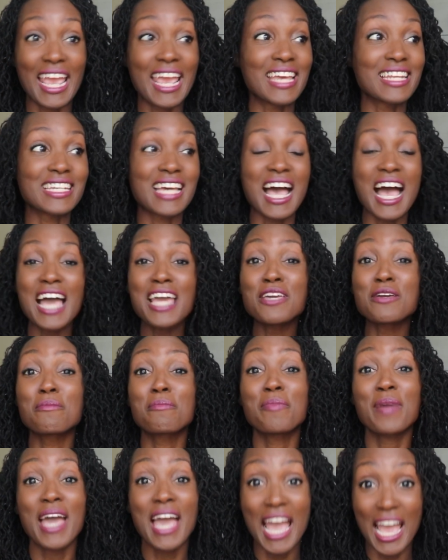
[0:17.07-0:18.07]
and I
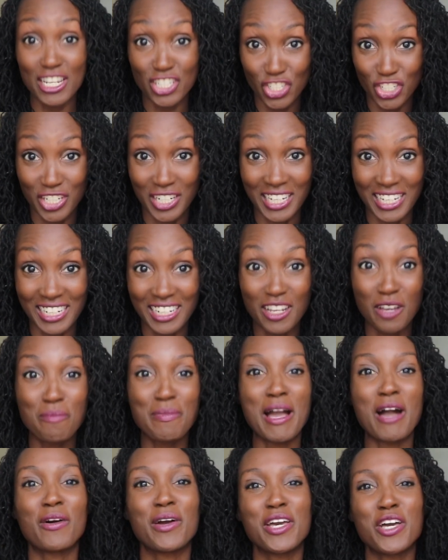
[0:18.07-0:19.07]
am passionate
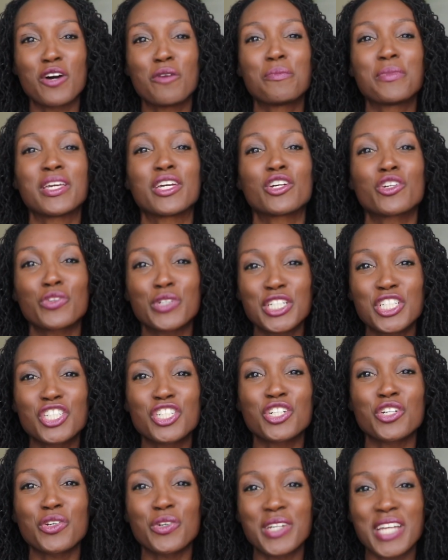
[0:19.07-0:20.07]
about helping
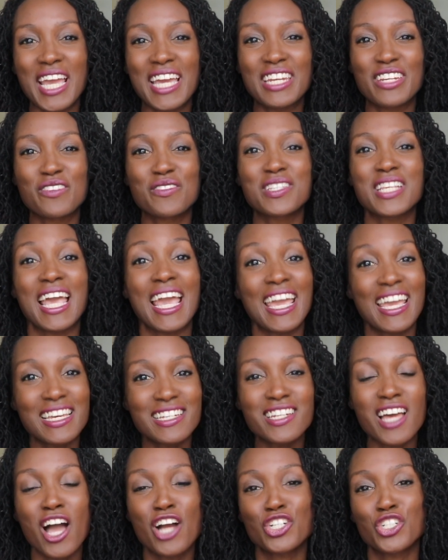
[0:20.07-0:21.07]
Christian creatives
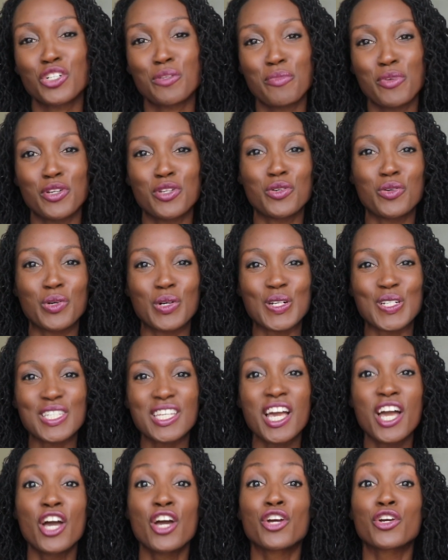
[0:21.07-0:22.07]
and entrepreneurs
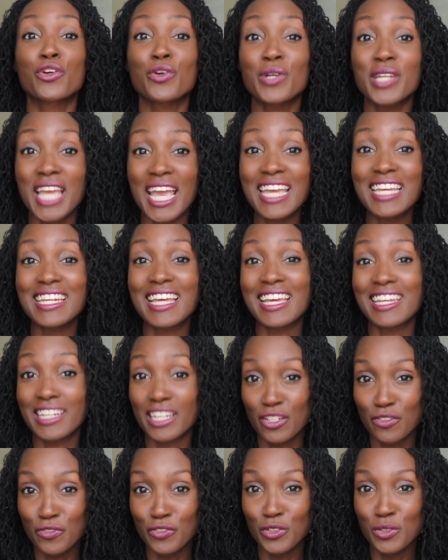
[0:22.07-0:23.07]
create an
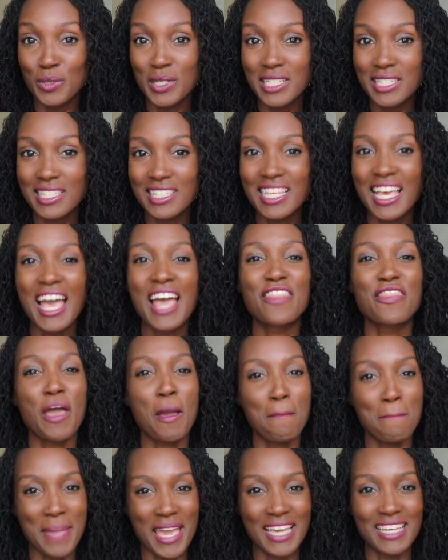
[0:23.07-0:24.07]
influence
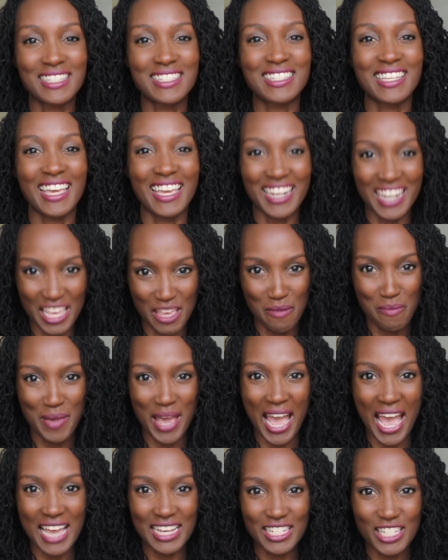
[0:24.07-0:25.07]
that makes an
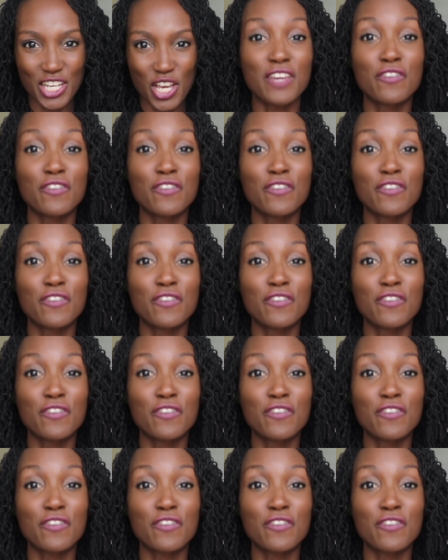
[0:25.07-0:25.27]
impact.